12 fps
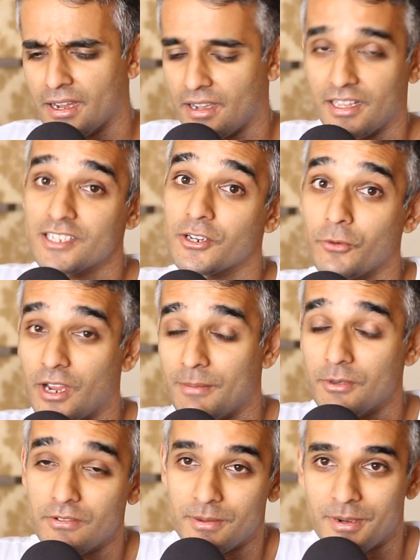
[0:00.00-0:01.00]
That's a great
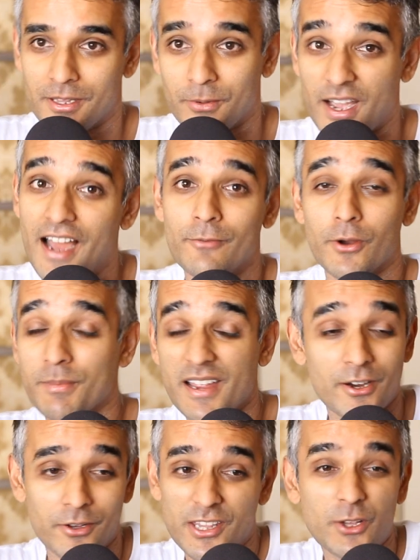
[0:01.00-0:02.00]
movie, by the way.
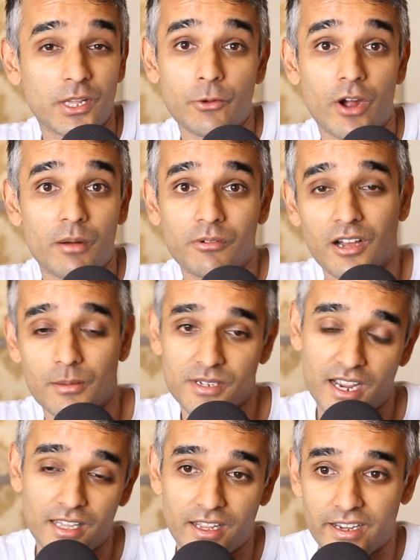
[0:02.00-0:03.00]
The only rom-coms
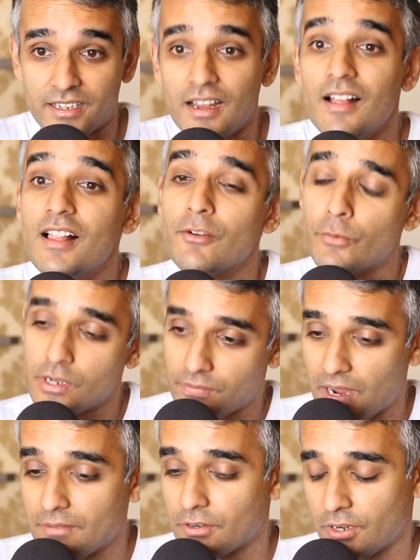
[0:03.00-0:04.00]
I liked was
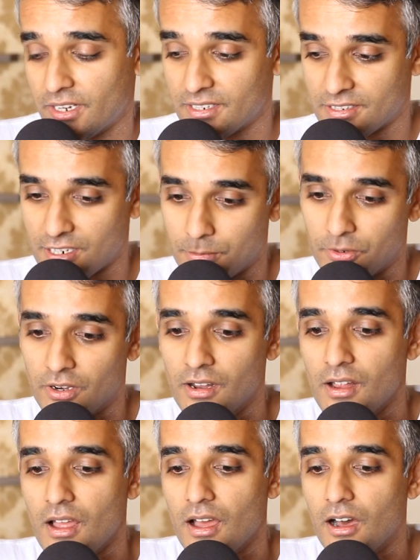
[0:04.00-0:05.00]
500 Days of Summer.
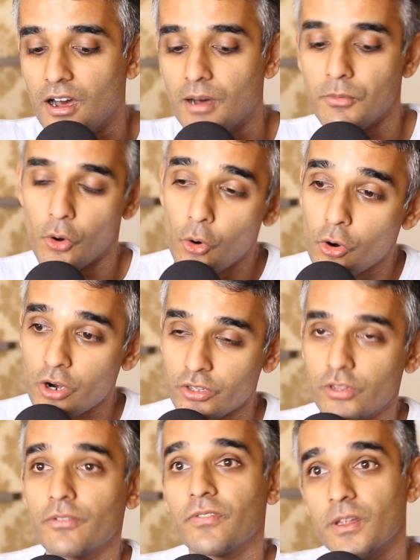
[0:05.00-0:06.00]
Or
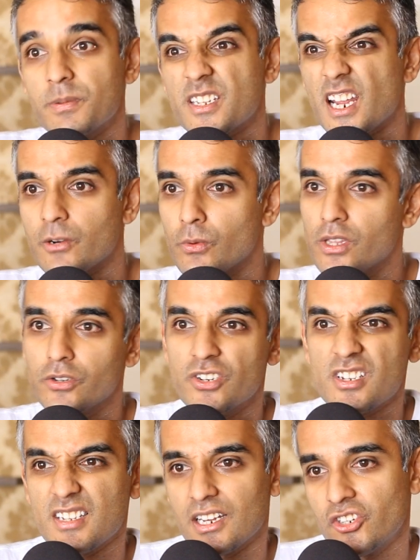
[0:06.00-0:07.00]
the flip side where they're
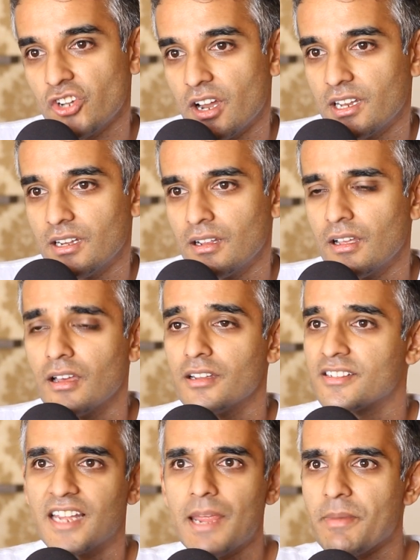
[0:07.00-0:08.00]
just like Johnny,
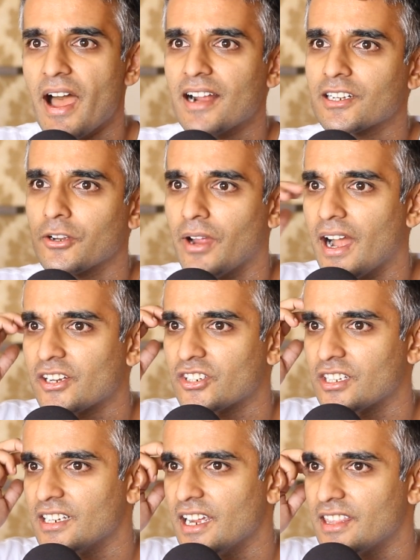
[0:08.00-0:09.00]
same actor,
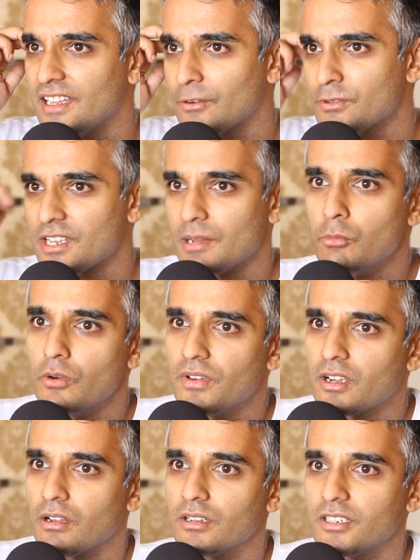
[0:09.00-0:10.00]
actually, I think, was in a movie
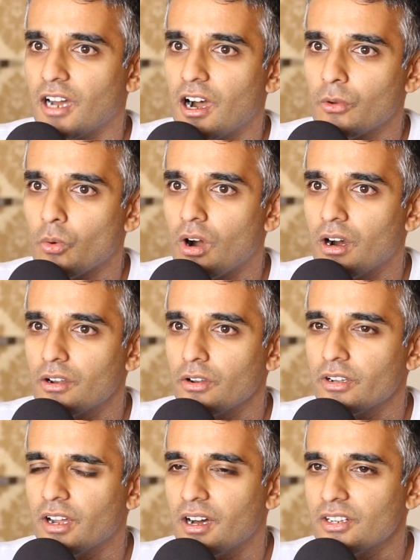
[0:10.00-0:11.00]
called Don Juan or
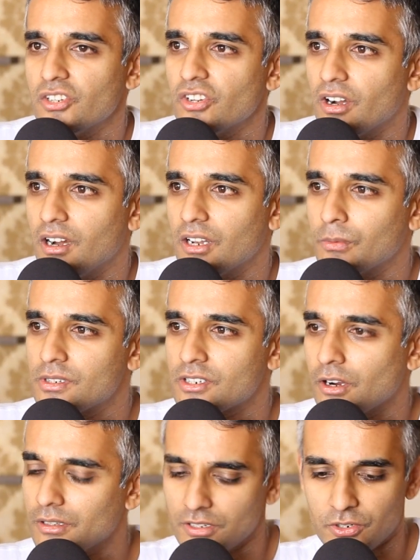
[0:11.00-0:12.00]
Don John with
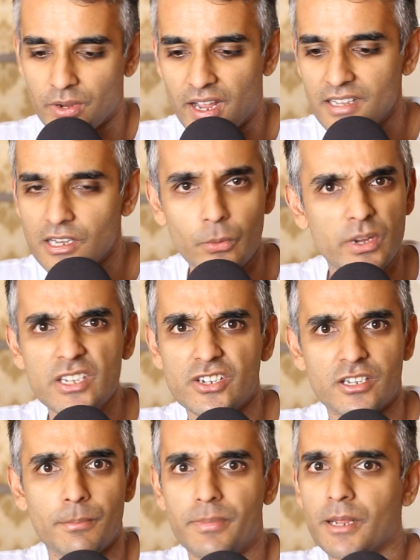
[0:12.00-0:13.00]
Scarlett Johansson, where he's
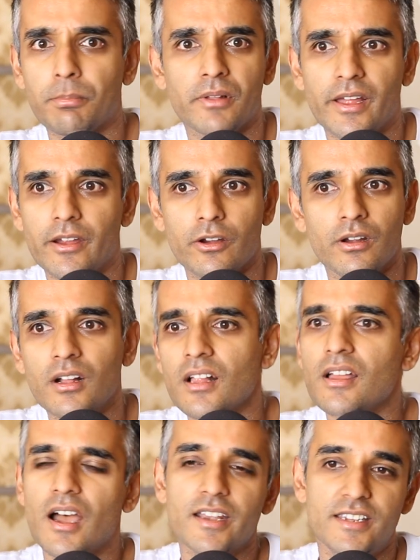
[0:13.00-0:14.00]
just a big player
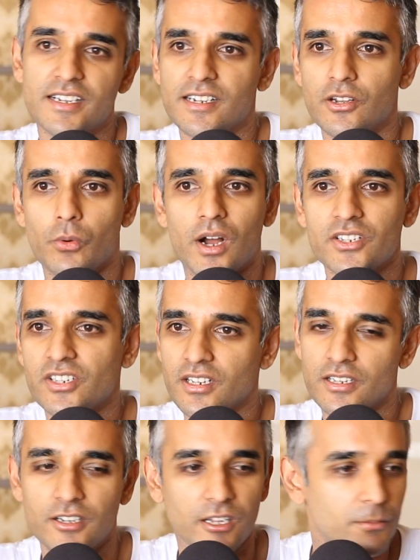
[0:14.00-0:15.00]
addicted to watching
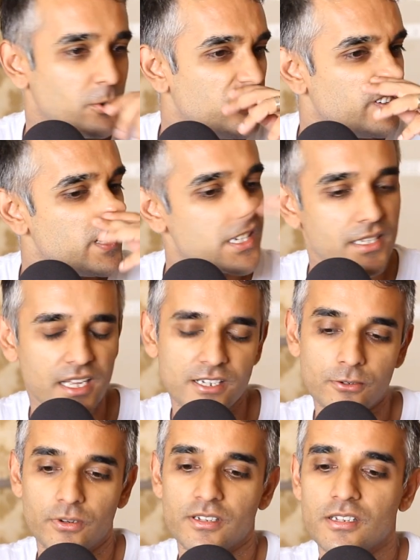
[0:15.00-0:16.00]
adult movies and that
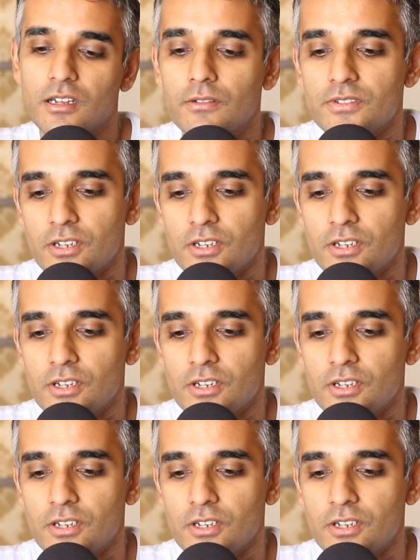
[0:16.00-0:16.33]
sort of stuff.